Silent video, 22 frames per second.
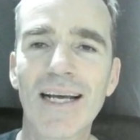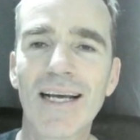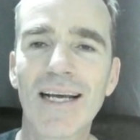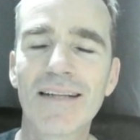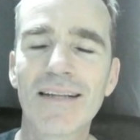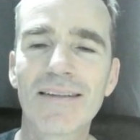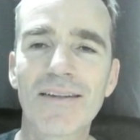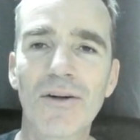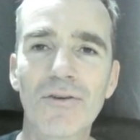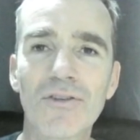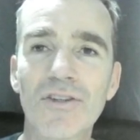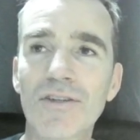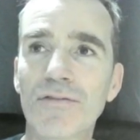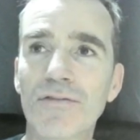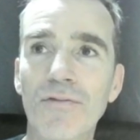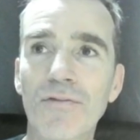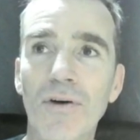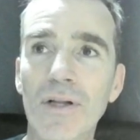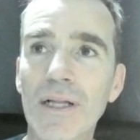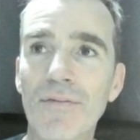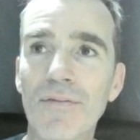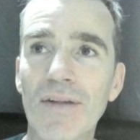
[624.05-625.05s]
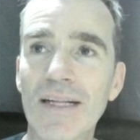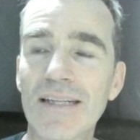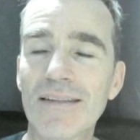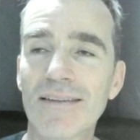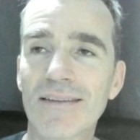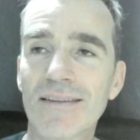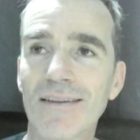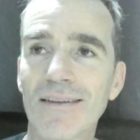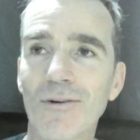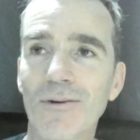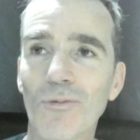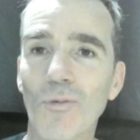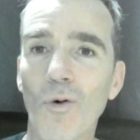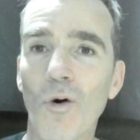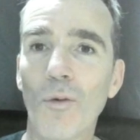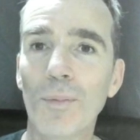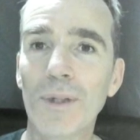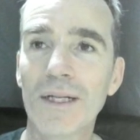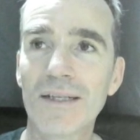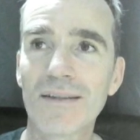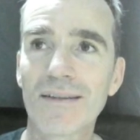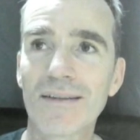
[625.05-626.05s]
So just full of these
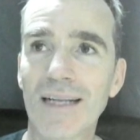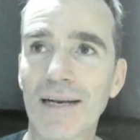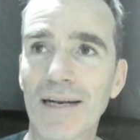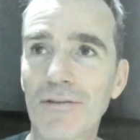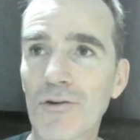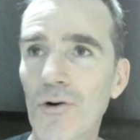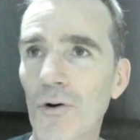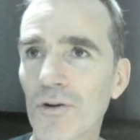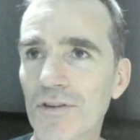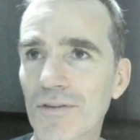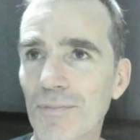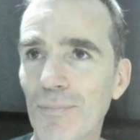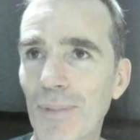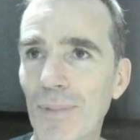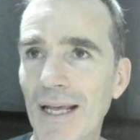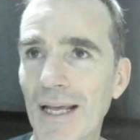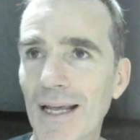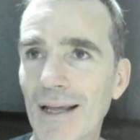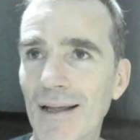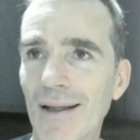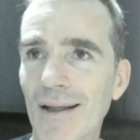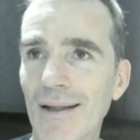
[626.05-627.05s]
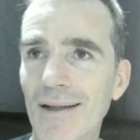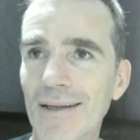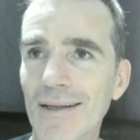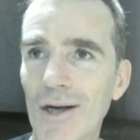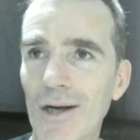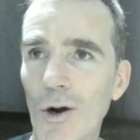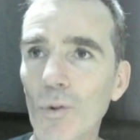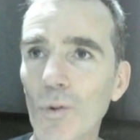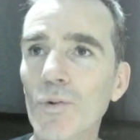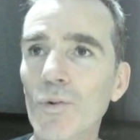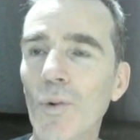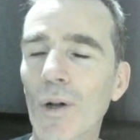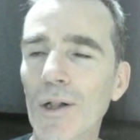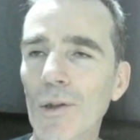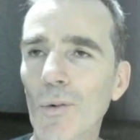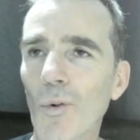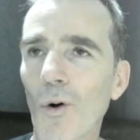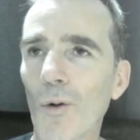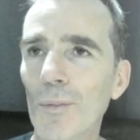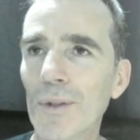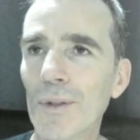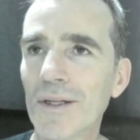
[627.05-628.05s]
warblers, and of course, being old world
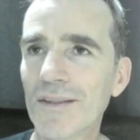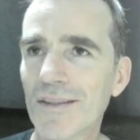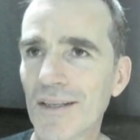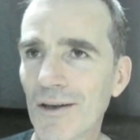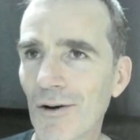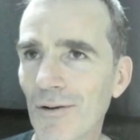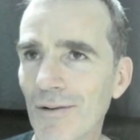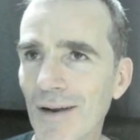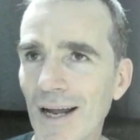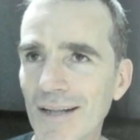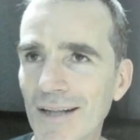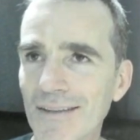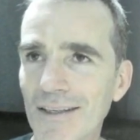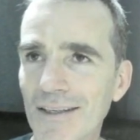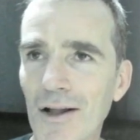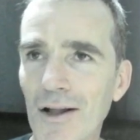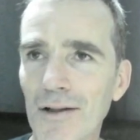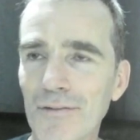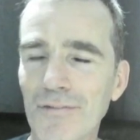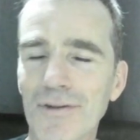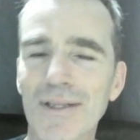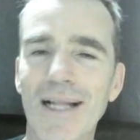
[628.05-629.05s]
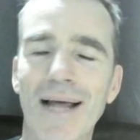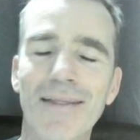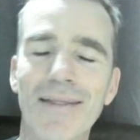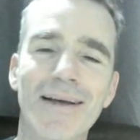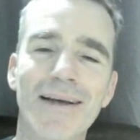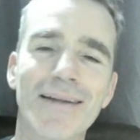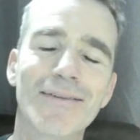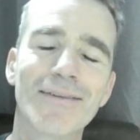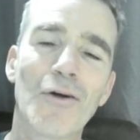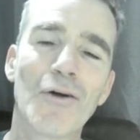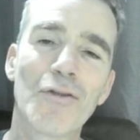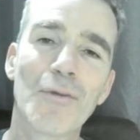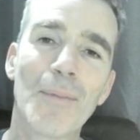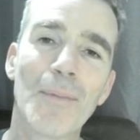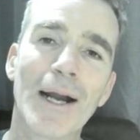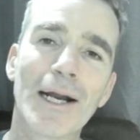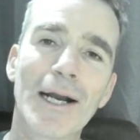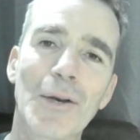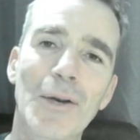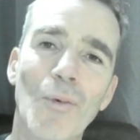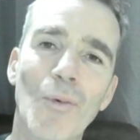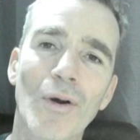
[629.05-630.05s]
warblers, are not nice and colourful like the North
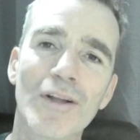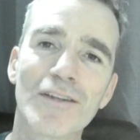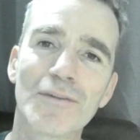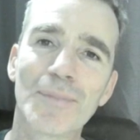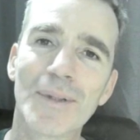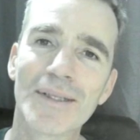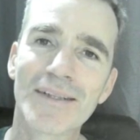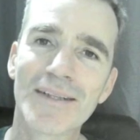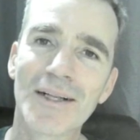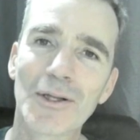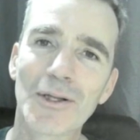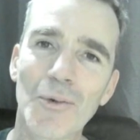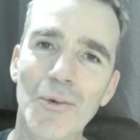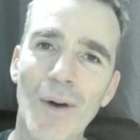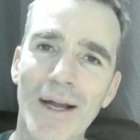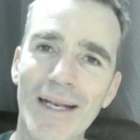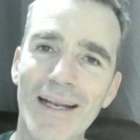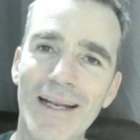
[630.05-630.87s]
American ones, but still quite